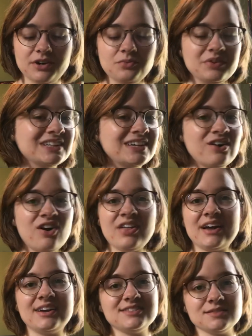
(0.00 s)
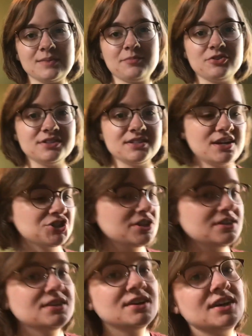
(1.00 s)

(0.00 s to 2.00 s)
Really, all that is memorization.